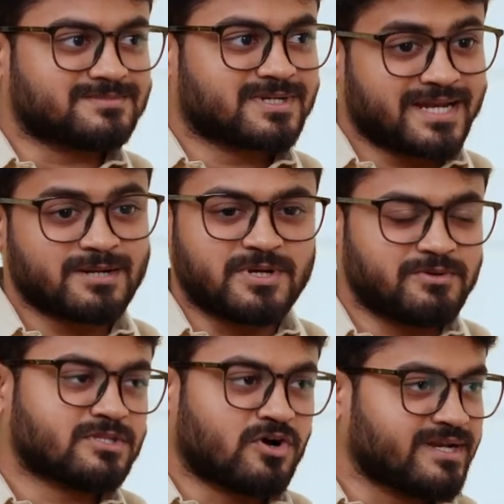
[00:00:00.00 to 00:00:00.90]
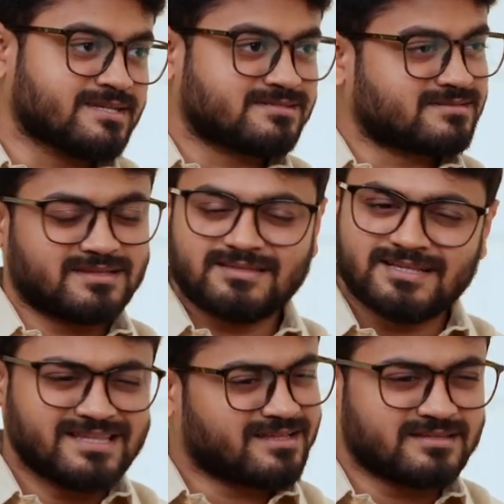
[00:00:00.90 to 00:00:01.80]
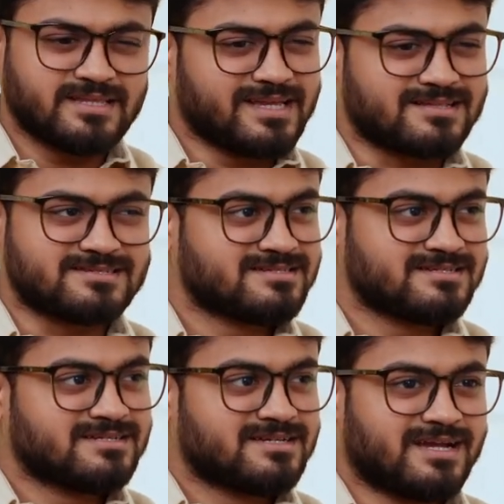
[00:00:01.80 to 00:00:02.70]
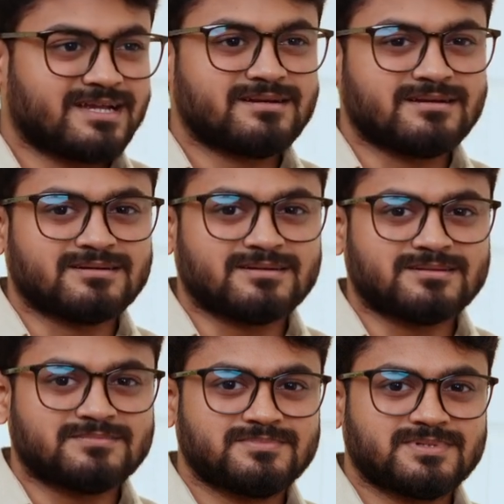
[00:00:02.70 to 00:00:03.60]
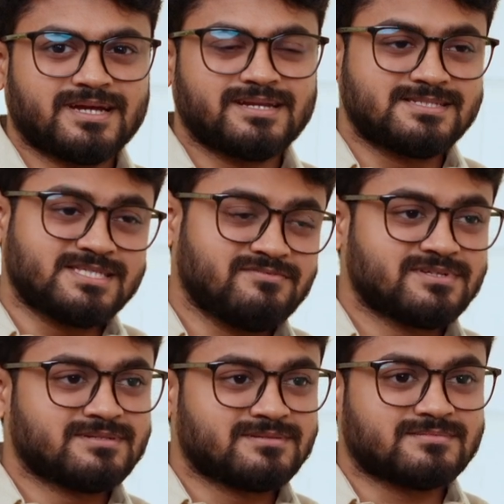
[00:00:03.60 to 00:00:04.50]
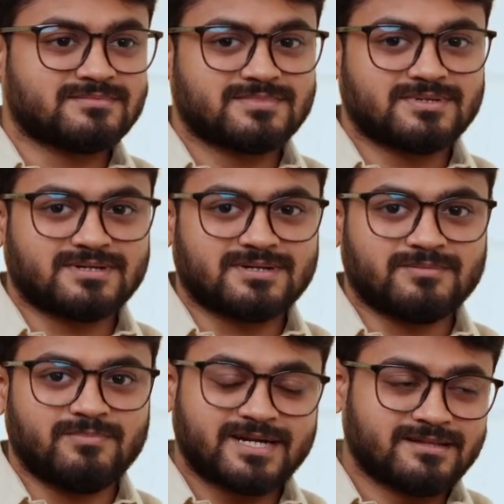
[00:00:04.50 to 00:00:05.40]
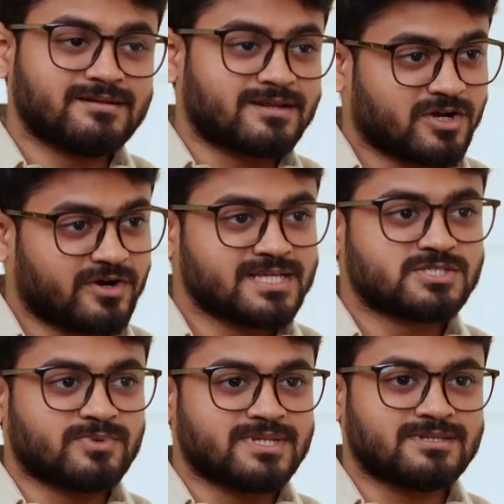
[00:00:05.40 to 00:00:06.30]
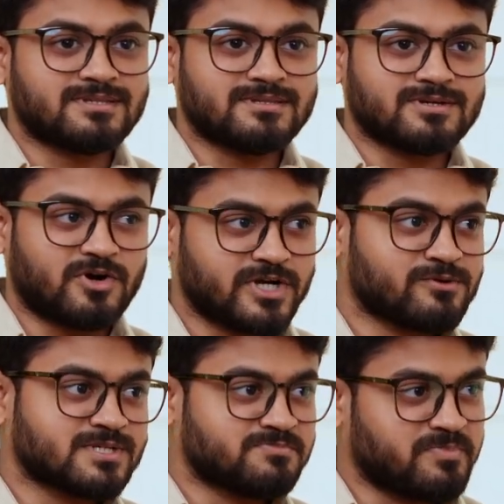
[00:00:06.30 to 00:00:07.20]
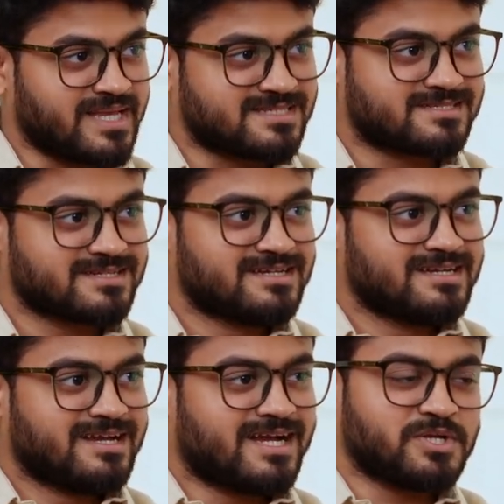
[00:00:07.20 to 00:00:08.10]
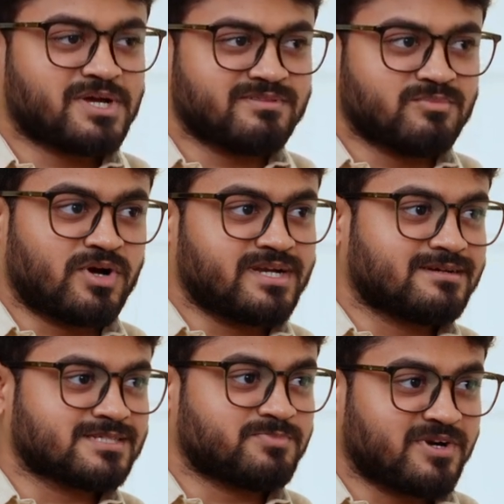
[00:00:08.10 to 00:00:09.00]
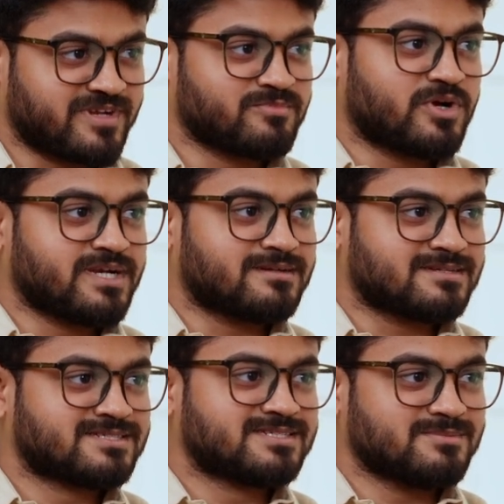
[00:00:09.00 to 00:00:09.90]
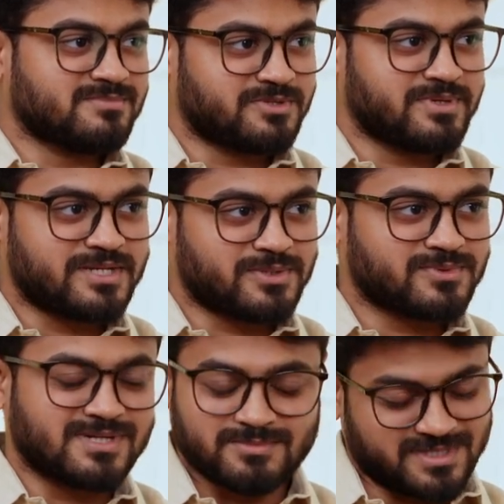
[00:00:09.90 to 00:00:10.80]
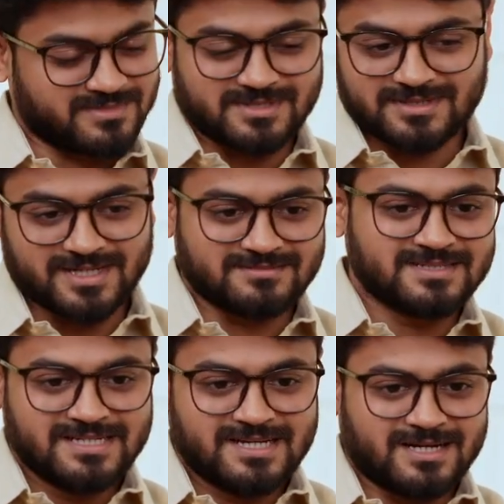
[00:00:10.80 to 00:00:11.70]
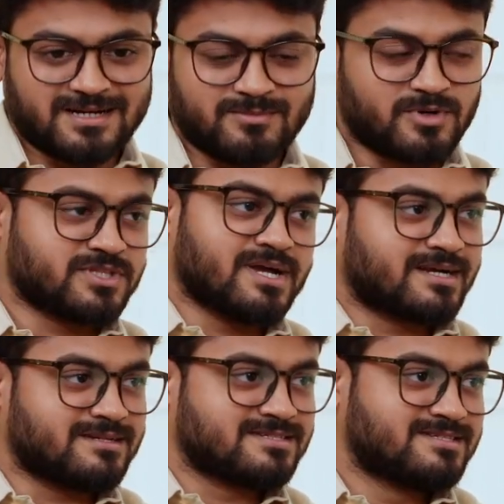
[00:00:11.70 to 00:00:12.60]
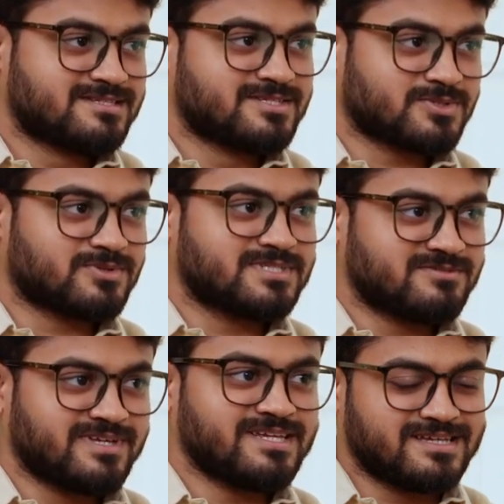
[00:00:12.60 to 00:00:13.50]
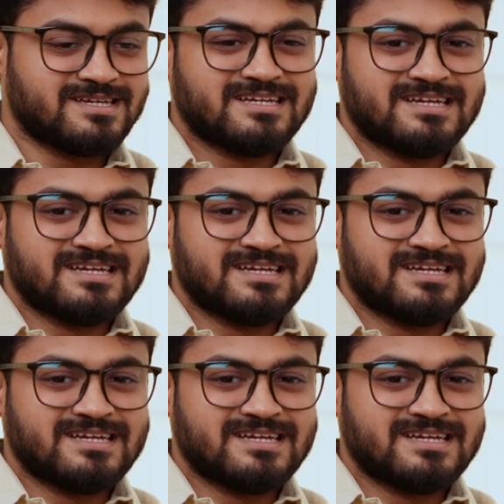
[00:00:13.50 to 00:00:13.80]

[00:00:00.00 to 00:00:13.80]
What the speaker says: connect between the audience, and nothing else. And it's even better in recordings when the audio is mixed and you have the monitors, perfect monitors between you, I mean, among the artists. So it's very